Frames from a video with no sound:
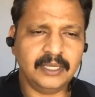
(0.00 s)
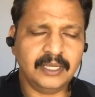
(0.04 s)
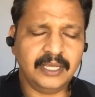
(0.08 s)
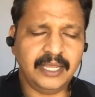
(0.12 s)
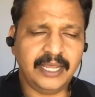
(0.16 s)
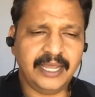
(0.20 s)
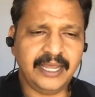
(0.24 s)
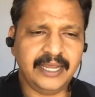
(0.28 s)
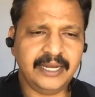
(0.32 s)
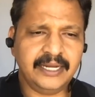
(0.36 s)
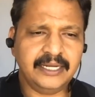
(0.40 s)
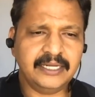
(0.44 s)

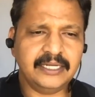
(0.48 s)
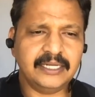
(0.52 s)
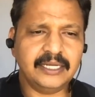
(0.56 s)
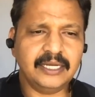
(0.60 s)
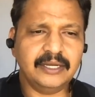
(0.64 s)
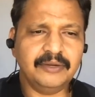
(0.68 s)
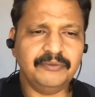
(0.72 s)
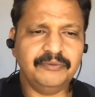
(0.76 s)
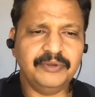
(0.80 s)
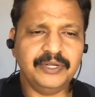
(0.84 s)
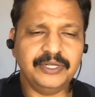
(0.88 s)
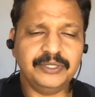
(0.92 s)
And
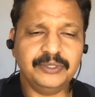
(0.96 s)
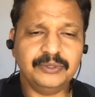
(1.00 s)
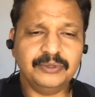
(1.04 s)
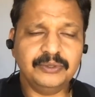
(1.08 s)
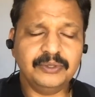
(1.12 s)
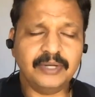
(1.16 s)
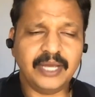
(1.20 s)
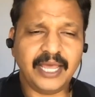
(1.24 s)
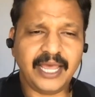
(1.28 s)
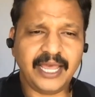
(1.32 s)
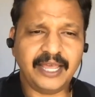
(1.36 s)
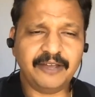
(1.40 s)
we
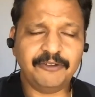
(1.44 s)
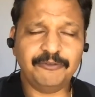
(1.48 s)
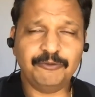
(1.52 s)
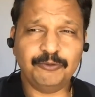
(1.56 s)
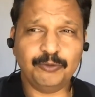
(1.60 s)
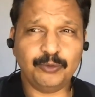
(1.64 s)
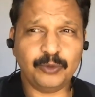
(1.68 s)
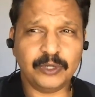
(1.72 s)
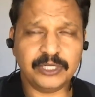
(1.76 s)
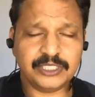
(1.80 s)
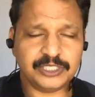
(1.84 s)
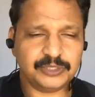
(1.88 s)
do
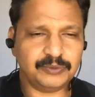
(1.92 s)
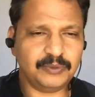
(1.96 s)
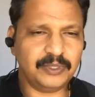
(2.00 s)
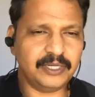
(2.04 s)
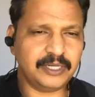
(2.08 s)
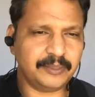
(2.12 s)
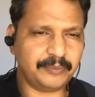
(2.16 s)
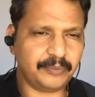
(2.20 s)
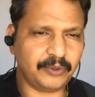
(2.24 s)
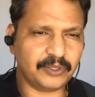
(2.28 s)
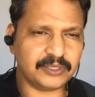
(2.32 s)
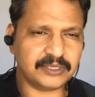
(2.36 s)
have virtual
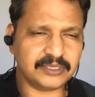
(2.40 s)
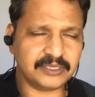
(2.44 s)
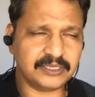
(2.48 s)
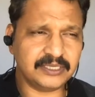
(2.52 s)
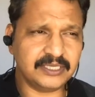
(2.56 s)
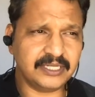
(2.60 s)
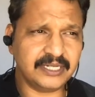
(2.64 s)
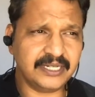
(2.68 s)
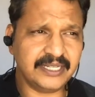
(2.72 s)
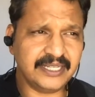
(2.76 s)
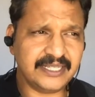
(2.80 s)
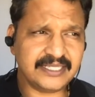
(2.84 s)
repositories.
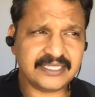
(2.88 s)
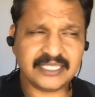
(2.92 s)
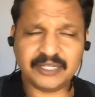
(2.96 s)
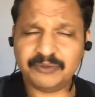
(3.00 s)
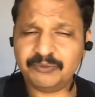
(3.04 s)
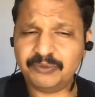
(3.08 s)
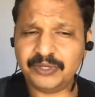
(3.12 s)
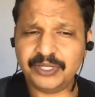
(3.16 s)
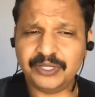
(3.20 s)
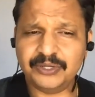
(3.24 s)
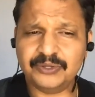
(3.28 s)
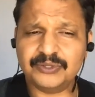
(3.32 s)
The reason
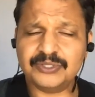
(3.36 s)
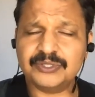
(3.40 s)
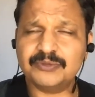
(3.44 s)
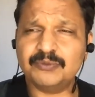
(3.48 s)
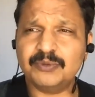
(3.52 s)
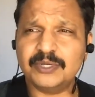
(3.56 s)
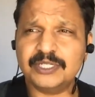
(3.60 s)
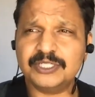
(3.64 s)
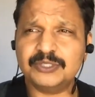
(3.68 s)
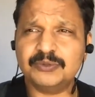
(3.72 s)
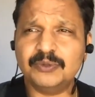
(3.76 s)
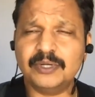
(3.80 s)
we use
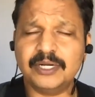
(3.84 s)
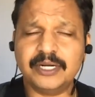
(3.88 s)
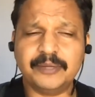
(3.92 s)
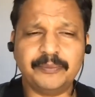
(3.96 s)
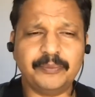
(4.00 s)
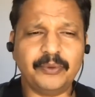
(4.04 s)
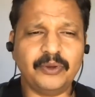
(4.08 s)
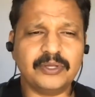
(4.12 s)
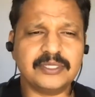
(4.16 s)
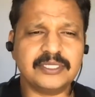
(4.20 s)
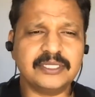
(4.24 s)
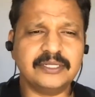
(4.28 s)
virtual
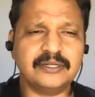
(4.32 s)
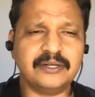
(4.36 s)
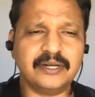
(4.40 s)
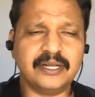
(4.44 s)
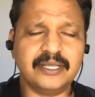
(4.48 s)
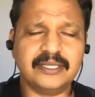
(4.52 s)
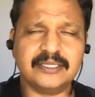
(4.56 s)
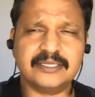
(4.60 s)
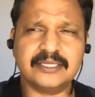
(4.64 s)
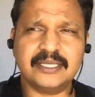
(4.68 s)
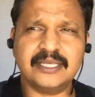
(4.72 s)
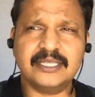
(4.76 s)

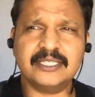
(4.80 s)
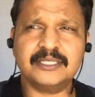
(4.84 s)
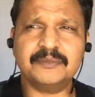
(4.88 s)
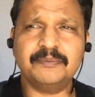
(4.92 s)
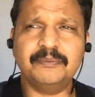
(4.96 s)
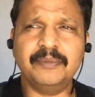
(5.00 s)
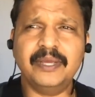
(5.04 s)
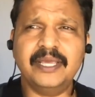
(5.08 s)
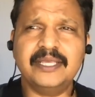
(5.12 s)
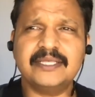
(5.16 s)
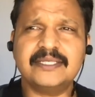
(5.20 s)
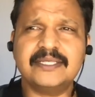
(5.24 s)
repositories is
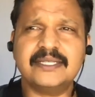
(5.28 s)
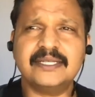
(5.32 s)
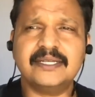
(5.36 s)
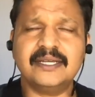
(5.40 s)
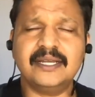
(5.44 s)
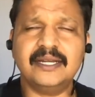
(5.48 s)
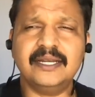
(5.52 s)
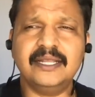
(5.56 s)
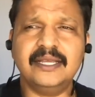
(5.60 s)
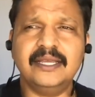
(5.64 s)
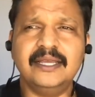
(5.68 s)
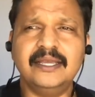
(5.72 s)

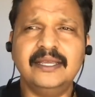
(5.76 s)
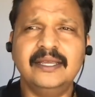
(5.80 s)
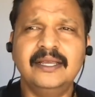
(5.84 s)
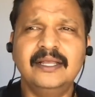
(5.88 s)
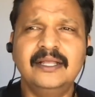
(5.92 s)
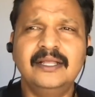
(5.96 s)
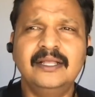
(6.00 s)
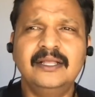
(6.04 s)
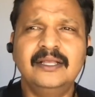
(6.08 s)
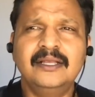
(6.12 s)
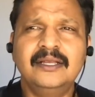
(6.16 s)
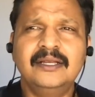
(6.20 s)
basically
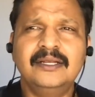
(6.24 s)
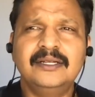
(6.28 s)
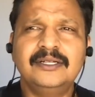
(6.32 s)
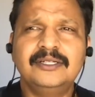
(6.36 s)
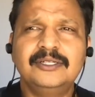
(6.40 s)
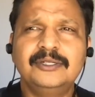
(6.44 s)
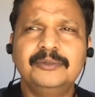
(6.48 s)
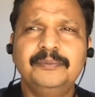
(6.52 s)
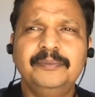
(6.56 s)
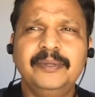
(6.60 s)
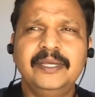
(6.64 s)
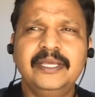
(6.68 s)

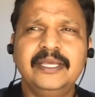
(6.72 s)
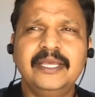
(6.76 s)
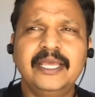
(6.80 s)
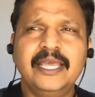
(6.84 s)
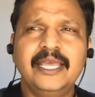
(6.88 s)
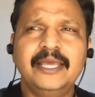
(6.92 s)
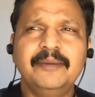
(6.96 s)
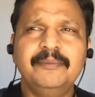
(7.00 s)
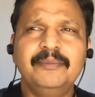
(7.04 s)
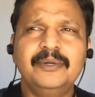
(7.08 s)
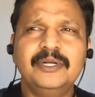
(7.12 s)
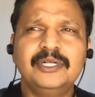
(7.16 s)
to be
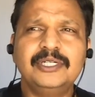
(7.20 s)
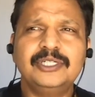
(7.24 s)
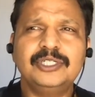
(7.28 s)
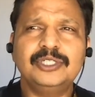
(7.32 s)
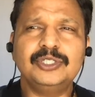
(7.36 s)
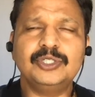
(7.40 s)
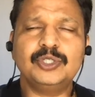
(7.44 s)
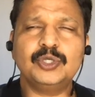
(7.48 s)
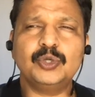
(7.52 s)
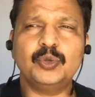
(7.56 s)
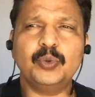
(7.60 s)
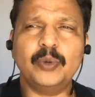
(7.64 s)
able
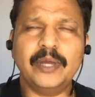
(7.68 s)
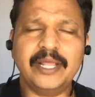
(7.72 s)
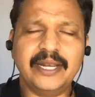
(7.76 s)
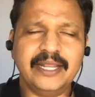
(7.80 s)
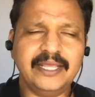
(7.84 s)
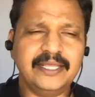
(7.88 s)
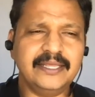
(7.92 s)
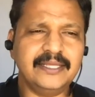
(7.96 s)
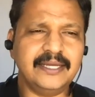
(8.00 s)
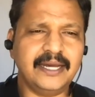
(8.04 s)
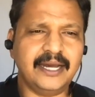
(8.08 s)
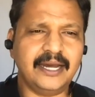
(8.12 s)
to
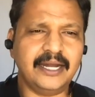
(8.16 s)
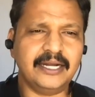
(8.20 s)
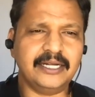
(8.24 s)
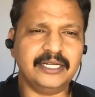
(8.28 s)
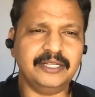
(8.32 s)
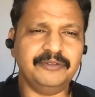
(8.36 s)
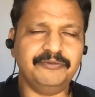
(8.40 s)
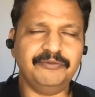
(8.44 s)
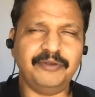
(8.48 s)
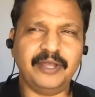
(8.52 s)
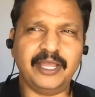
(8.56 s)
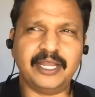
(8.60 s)
query the
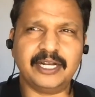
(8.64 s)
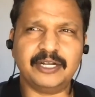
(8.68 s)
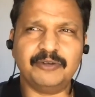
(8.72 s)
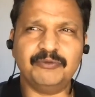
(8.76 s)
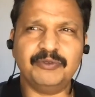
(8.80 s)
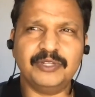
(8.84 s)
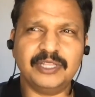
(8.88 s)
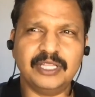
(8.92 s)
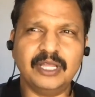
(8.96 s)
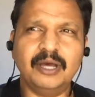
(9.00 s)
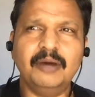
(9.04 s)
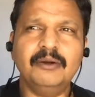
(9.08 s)
artifact
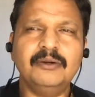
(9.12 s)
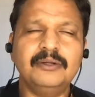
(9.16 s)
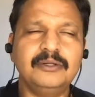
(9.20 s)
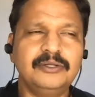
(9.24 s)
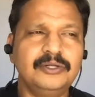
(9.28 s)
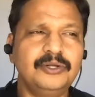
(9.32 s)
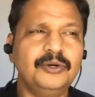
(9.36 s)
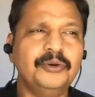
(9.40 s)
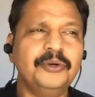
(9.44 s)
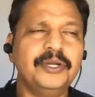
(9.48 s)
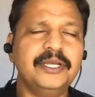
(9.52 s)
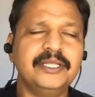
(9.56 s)
without
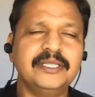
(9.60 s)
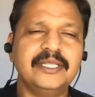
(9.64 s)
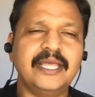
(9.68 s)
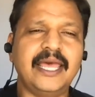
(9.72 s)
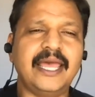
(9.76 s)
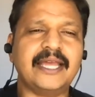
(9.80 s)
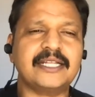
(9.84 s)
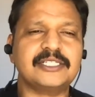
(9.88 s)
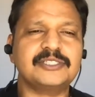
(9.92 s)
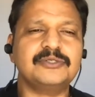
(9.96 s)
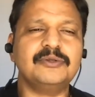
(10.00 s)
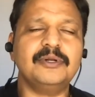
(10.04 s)
knowing the
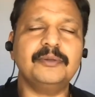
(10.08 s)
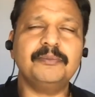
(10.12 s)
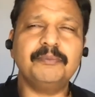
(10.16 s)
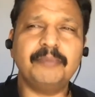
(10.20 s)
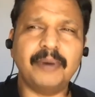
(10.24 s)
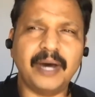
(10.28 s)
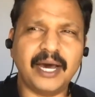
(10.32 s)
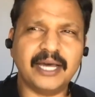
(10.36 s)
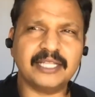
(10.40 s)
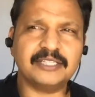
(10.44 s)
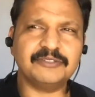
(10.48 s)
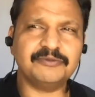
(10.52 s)
actual
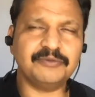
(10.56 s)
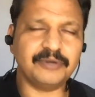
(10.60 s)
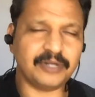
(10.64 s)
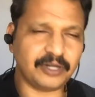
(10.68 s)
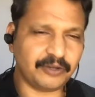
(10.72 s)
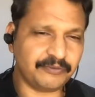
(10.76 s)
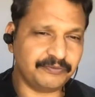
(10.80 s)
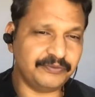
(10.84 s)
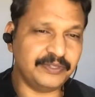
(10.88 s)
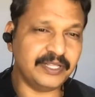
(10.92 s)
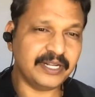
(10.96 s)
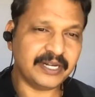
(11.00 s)
path
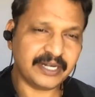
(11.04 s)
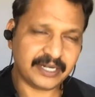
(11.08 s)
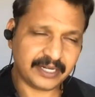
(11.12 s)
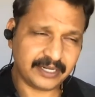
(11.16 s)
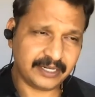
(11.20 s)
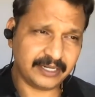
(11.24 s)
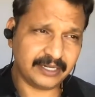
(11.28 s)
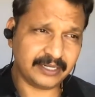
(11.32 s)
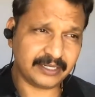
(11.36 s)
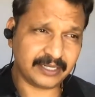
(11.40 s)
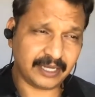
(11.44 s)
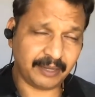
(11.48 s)
of the
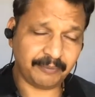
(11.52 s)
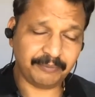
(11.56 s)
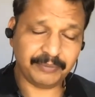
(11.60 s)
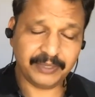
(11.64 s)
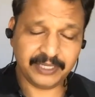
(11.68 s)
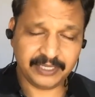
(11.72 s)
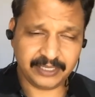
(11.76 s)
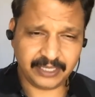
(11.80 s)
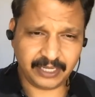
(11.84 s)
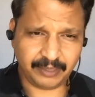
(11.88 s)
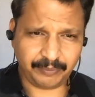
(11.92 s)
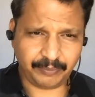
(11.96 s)

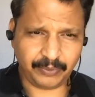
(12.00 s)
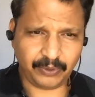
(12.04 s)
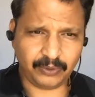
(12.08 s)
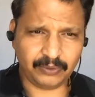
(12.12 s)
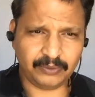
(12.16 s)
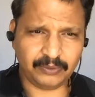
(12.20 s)
complete repo.